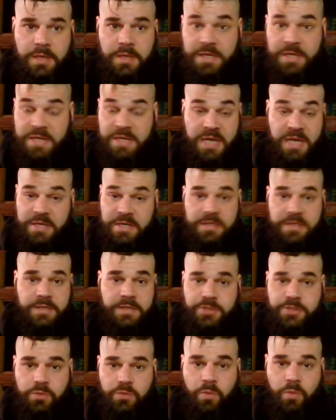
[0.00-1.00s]
in any
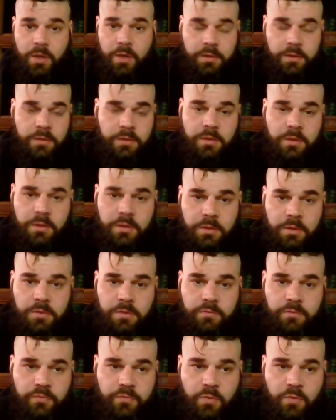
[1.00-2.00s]
niche you want
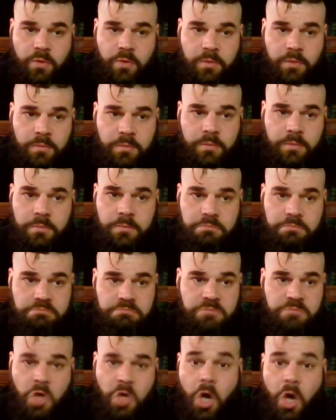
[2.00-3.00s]
for
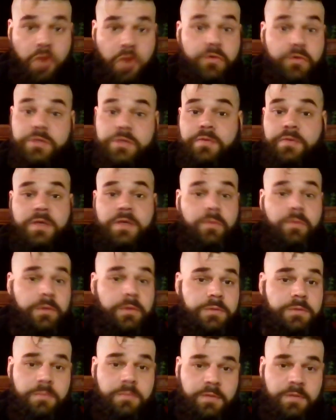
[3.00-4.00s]
hundreds of
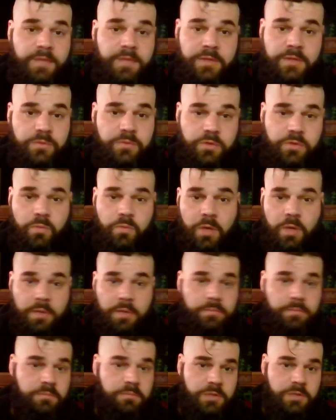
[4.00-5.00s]
keywords, if that's what you
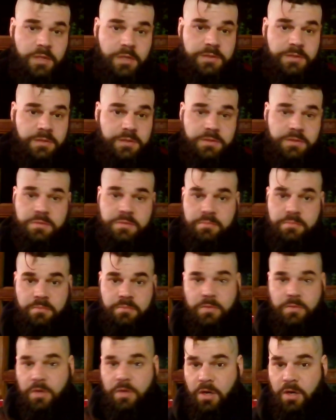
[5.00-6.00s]
want, dozens,
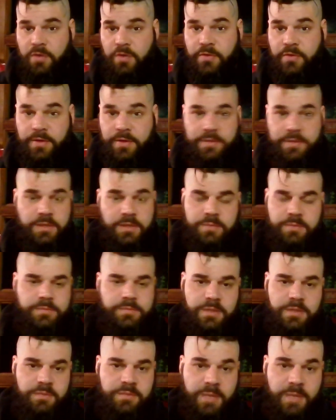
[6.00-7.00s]
hundreds,
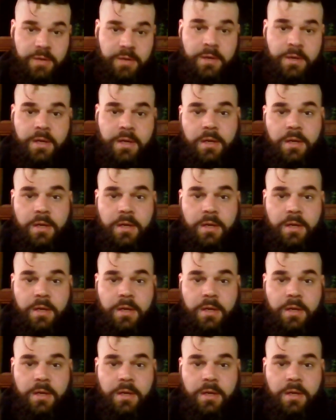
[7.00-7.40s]
it doesn't matter.